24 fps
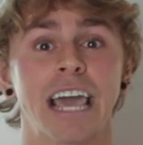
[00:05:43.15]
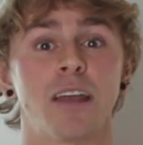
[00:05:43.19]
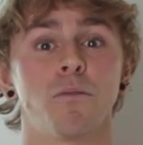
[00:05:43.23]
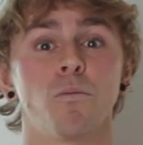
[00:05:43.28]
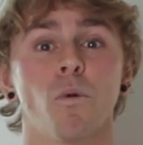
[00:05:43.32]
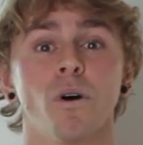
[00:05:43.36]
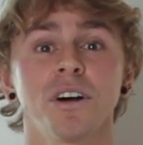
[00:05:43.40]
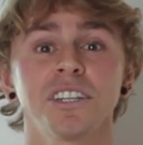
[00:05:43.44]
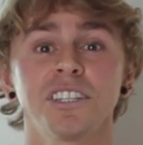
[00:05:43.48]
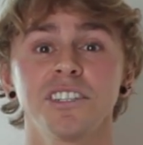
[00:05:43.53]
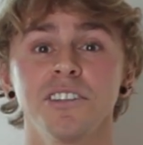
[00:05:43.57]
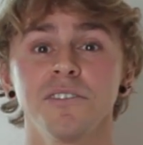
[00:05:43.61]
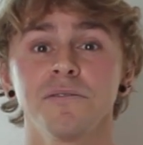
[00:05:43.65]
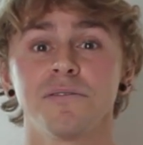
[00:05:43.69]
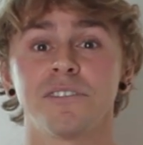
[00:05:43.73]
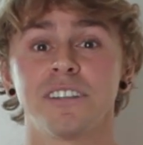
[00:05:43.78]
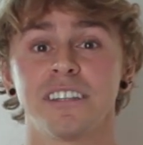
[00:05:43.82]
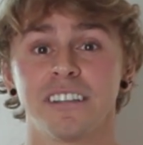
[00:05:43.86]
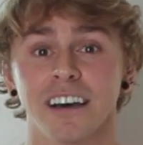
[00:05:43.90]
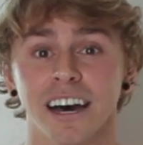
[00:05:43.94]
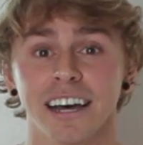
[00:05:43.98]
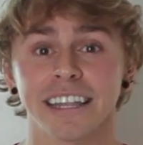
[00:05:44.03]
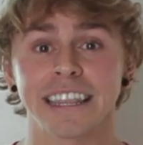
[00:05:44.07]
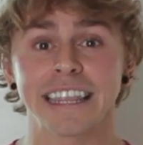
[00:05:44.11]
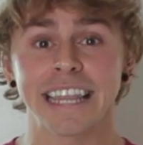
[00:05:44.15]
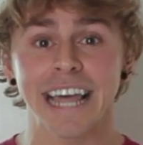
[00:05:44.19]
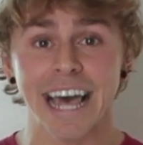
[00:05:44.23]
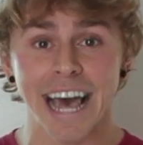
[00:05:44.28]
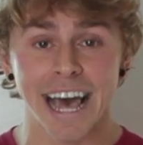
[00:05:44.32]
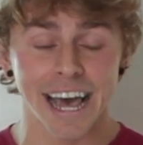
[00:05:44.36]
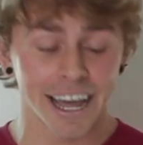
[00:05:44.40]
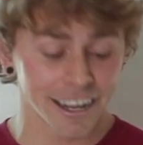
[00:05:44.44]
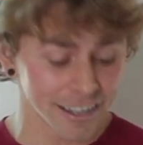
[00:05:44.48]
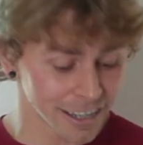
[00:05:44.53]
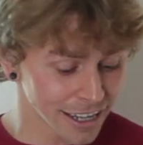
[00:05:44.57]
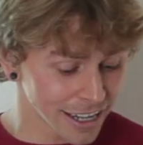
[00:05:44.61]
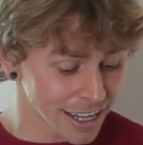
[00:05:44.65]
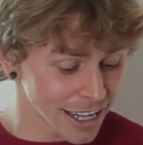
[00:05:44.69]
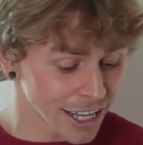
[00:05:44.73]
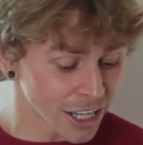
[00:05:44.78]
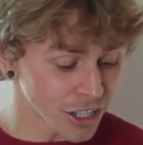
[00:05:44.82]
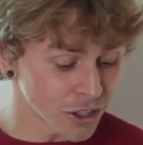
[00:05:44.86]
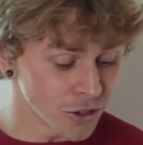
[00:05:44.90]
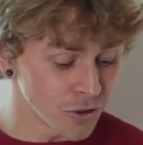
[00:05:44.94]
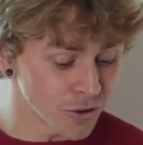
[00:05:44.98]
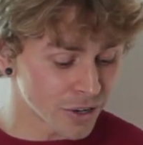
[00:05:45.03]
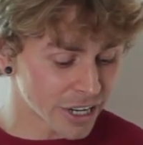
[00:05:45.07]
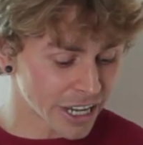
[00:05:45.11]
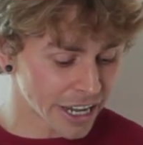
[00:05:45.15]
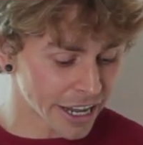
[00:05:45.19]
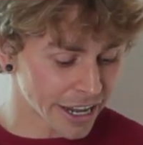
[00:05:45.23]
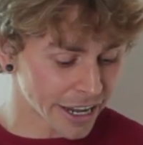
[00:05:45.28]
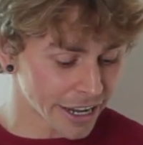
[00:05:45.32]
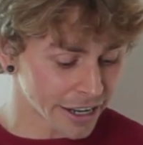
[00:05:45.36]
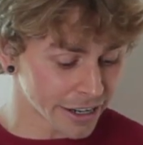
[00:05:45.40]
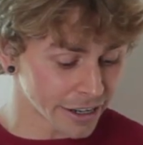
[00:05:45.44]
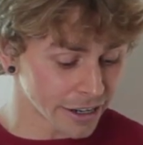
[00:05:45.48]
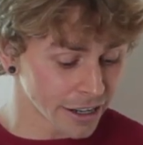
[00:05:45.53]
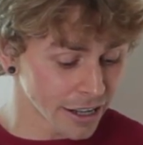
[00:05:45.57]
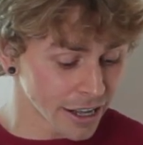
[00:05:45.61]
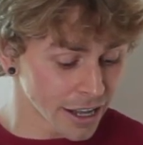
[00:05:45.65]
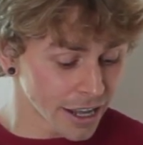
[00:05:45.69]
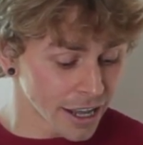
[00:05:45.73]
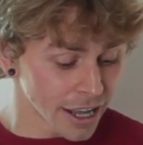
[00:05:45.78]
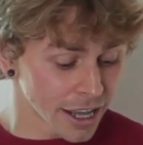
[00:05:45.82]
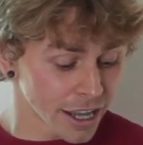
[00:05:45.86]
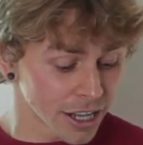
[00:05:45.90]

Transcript: And once you've done that, you can